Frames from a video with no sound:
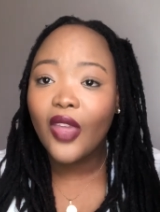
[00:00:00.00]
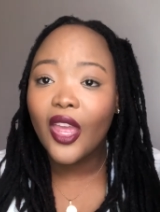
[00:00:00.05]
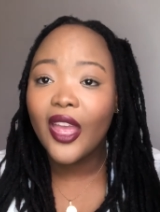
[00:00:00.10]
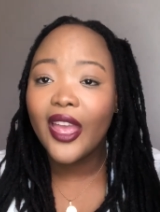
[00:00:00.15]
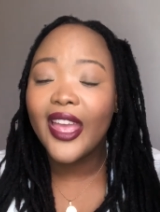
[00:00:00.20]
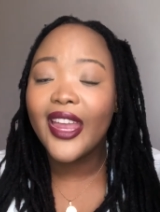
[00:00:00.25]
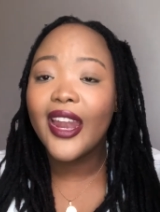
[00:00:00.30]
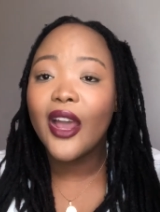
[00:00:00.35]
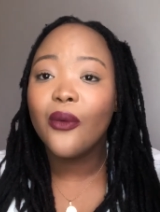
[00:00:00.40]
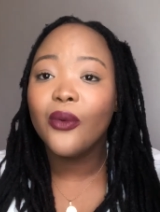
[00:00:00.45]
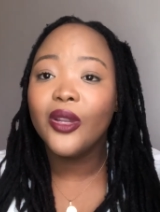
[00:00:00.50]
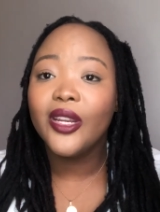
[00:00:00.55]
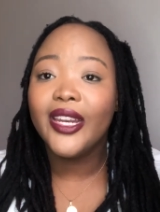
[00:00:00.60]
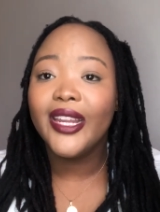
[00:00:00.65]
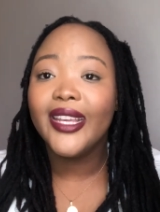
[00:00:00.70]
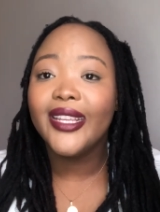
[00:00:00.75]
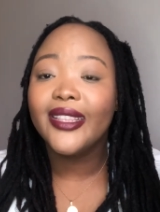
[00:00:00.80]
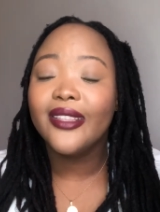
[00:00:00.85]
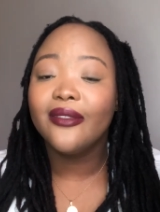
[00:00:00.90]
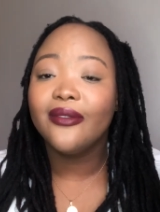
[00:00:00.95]
and I will
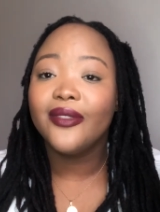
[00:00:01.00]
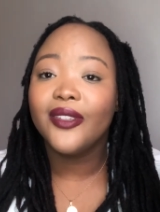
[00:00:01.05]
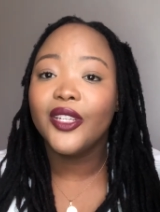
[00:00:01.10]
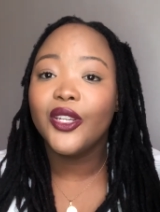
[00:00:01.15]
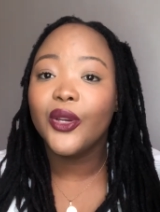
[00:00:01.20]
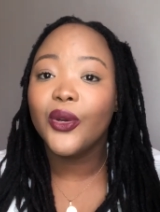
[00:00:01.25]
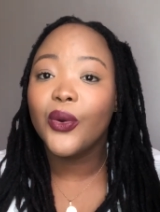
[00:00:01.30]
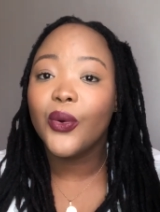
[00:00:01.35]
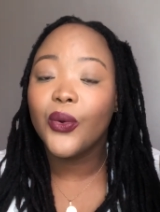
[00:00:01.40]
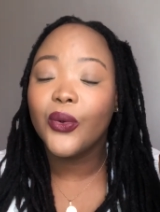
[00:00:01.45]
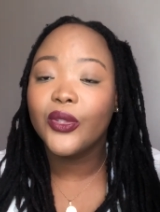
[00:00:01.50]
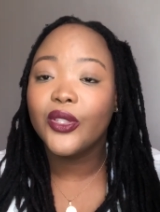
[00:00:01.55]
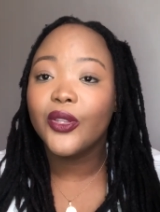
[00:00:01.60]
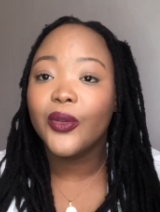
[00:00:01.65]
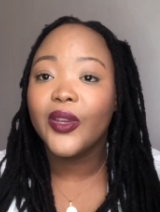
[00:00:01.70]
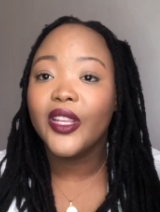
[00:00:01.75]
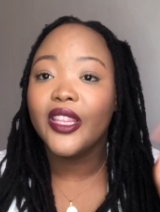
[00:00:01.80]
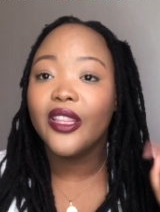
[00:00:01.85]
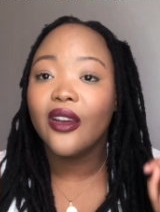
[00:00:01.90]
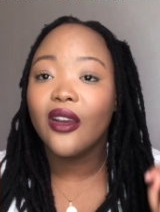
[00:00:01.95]
link the video also
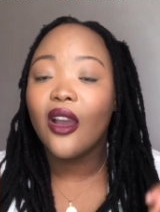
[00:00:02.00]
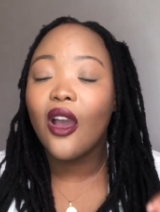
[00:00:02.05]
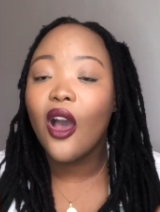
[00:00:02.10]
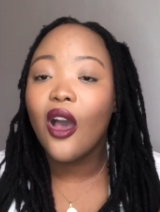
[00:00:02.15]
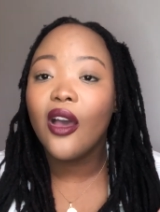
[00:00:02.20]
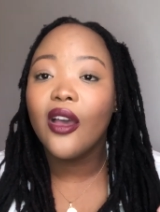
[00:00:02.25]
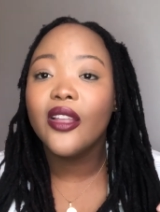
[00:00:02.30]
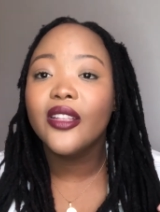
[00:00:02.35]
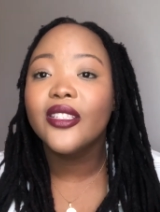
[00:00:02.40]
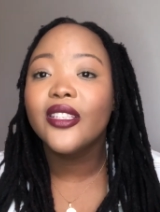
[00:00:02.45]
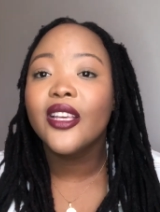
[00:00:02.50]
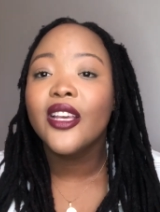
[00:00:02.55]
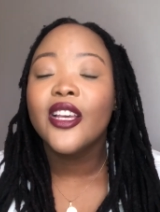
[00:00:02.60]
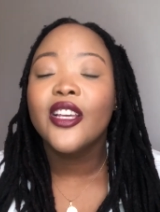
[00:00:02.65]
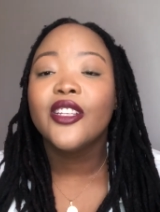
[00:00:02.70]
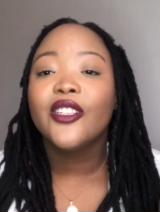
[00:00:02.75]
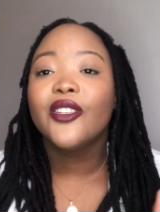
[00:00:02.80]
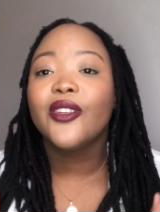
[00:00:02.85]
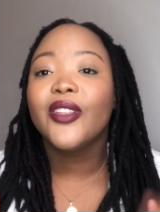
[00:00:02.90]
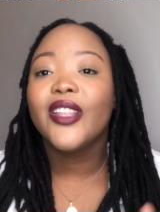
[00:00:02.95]
in the cards
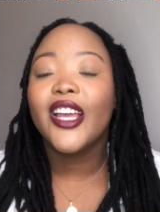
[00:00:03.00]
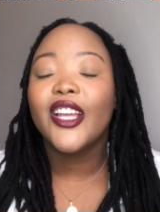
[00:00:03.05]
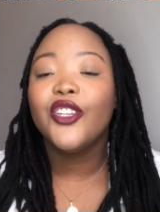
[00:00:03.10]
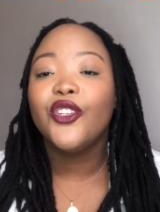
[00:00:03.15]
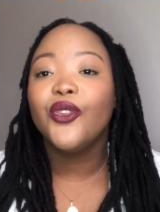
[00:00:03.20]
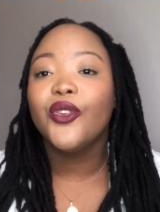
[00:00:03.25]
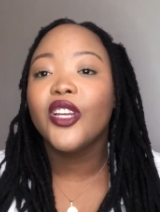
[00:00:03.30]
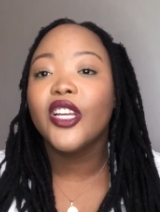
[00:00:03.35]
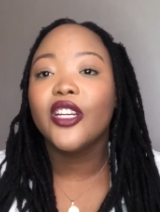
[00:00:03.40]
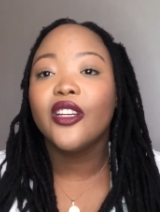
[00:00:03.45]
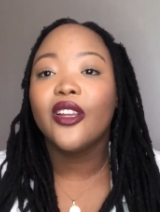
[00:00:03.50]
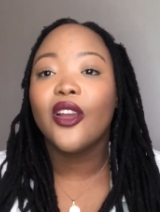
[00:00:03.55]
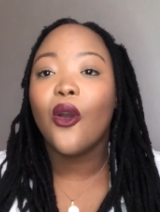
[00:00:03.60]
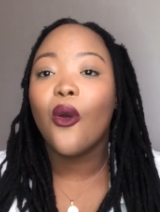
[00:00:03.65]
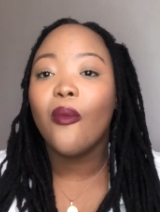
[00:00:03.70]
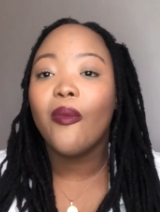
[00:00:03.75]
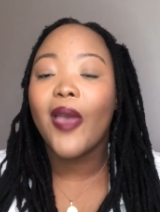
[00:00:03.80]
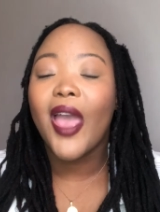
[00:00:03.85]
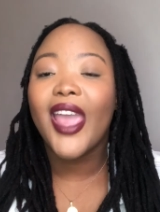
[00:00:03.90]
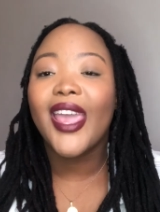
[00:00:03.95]
so that you can
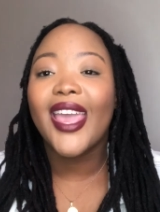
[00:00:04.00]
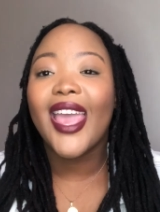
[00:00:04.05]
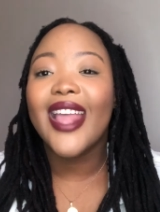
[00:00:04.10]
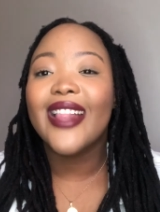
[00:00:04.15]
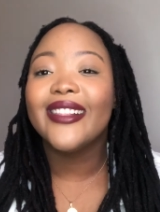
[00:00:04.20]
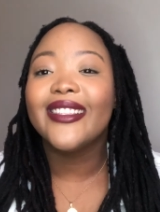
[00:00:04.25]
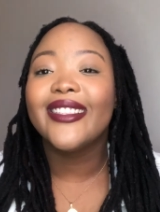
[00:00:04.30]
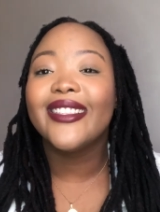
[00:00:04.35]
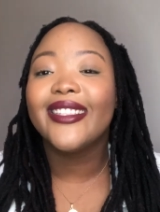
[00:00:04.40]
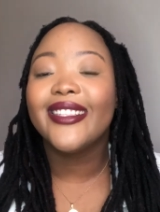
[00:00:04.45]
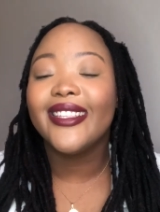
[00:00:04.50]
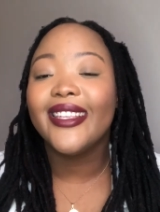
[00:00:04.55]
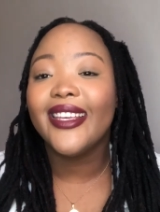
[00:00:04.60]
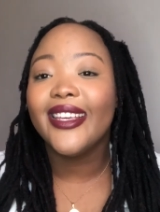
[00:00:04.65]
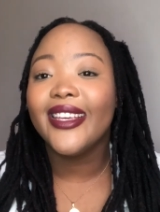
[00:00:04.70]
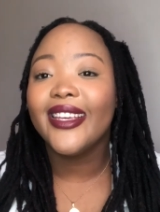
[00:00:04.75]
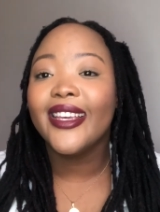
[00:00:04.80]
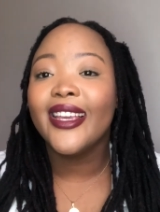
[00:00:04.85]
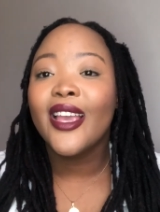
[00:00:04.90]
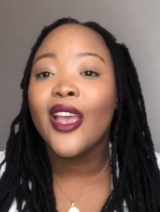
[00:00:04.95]
go back and
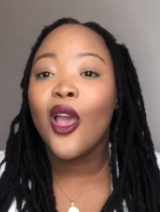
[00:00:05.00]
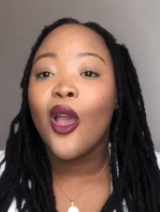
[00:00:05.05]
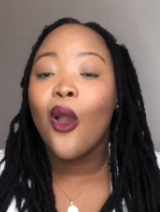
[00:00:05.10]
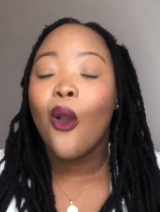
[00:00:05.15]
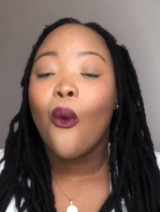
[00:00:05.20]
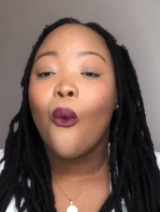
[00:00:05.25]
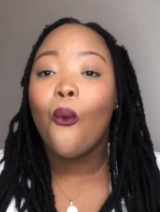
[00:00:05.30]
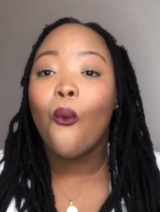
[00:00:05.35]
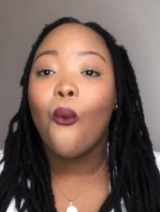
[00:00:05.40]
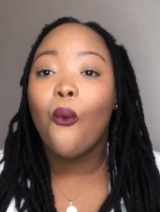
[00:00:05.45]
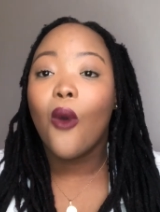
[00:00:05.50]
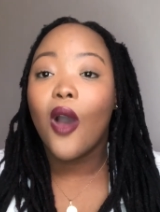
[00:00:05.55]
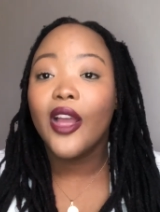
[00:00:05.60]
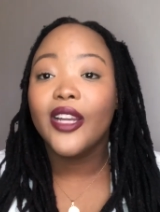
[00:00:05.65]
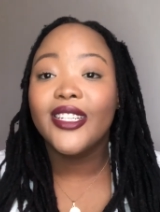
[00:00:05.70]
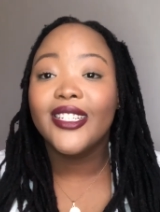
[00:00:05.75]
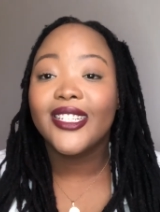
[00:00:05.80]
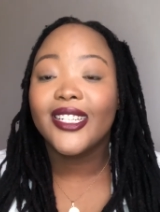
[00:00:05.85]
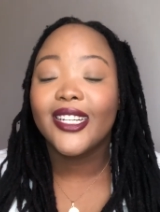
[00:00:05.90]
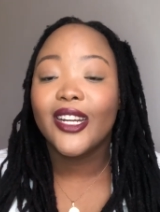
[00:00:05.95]
see
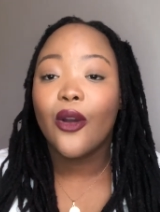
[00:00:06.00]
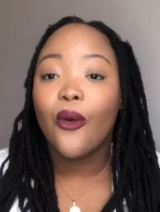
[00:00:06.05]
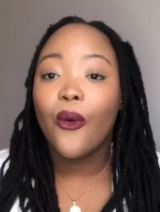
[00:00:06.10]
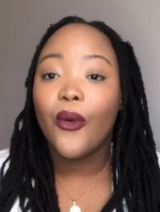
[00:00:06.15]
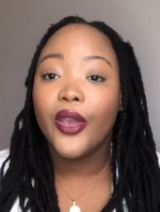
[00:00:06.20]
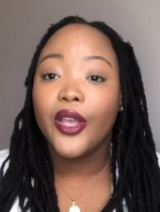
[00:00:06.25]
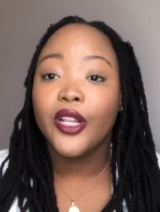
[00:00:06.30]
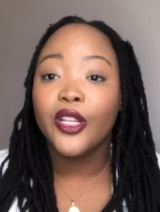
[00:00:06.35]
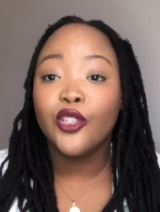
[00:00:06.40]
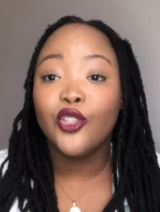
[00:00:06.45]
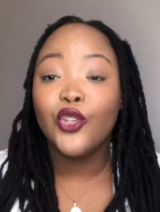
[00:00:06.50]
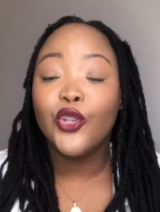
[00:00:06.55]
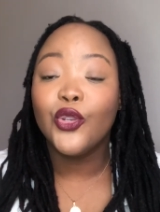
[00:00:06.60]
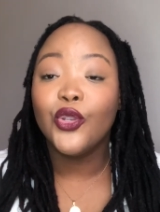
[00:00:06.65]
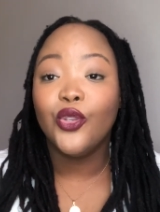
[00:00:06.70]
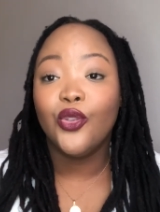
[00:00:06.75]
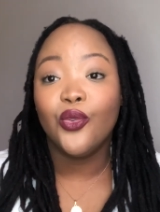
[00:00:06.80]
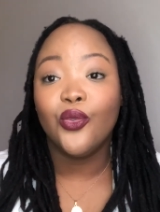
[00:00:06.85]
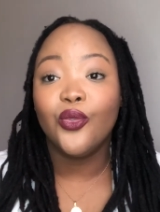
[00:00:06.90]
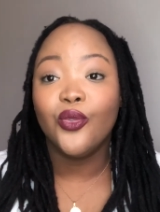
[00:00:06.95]
what oils to
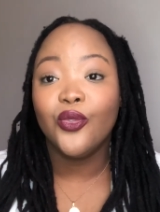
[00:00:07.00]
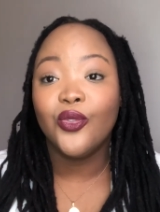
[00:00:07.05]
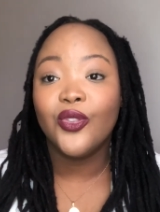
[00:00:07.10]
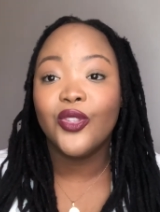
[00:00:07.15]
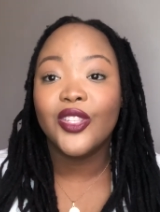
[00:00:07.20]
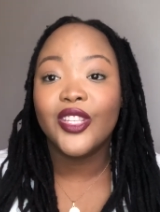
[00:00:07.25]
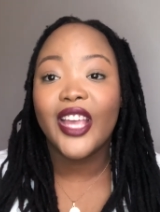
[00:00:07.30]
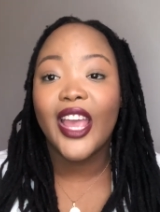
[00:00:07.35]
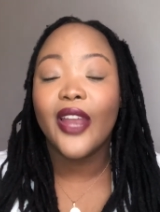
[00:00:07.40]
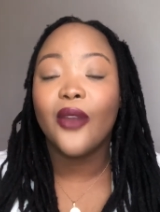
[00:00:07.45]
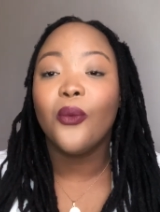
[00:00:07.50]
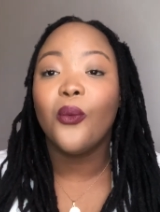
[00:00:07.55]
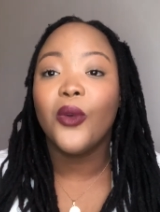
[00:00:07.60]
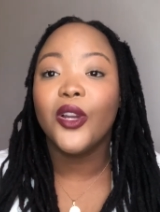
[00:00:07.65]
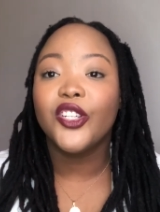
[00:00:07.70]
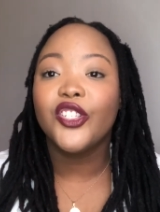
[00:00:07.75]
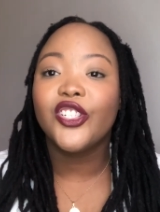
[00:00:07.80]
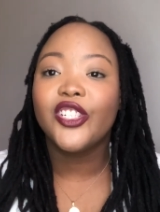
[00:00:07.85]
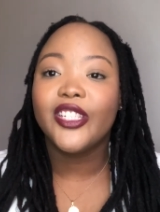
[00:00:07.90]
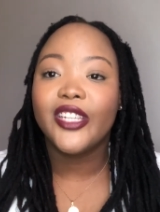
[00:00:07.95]
use at
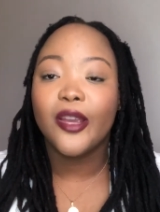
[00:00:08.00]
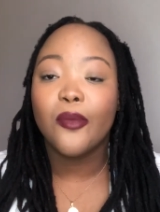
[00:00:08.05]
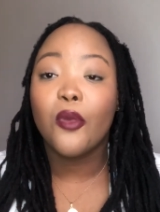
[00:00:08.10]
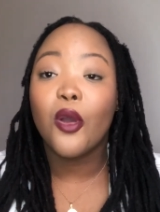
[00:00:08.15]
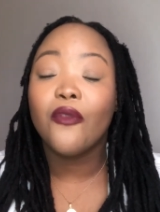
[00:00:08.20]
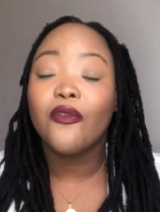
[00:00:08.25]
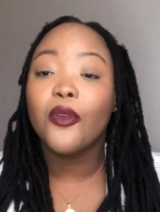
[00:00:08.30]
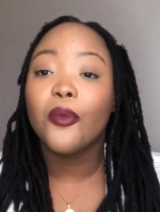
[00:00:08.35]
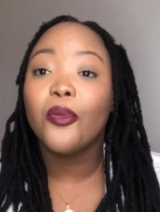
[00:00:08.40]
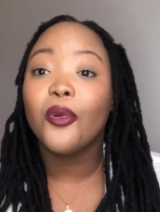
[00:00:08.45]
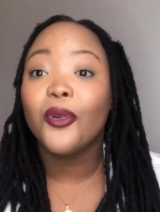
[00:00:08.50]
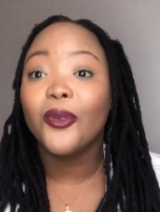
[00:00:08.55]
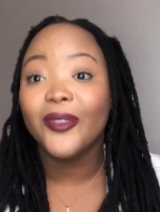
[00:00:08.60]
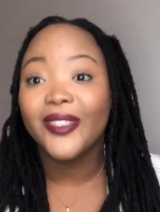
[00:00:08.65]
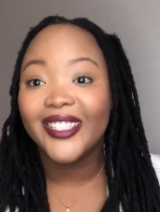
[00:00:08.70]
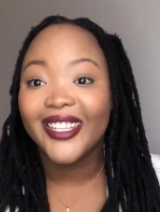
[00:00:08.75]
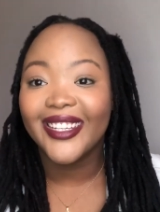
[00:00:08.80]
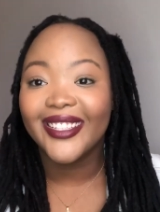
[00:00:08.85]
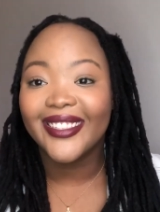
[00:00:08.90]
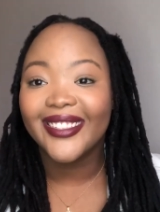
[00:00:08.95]
which step of the
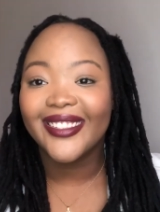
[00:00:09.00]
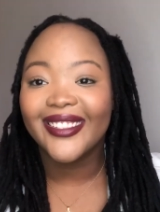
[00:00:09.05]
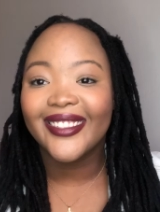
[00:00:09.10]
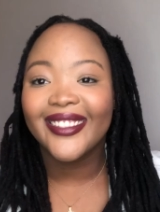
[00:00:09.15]
process.